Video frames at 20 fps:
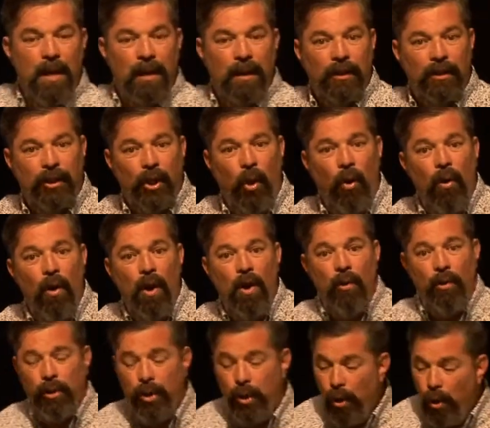So
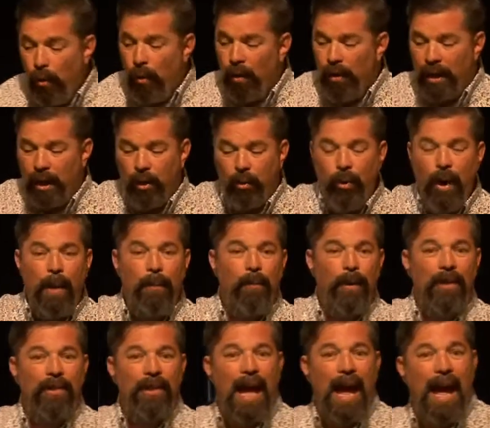you were equipped
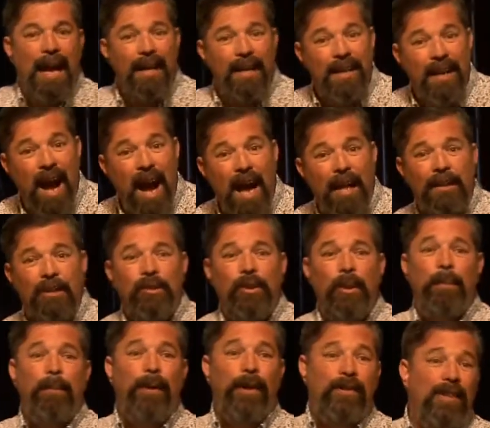with that not to
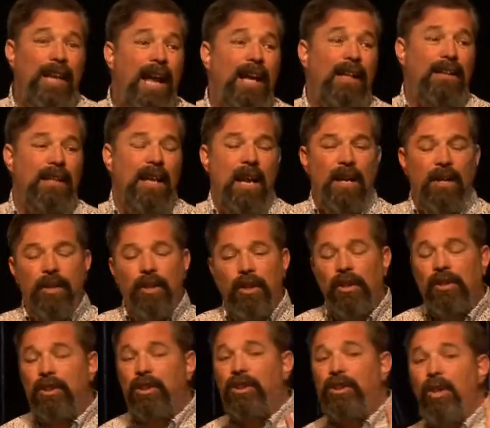protect
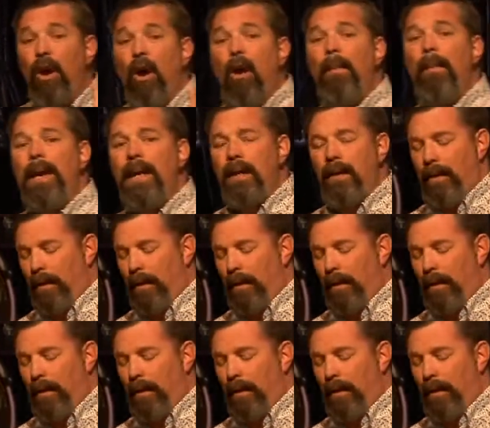so many...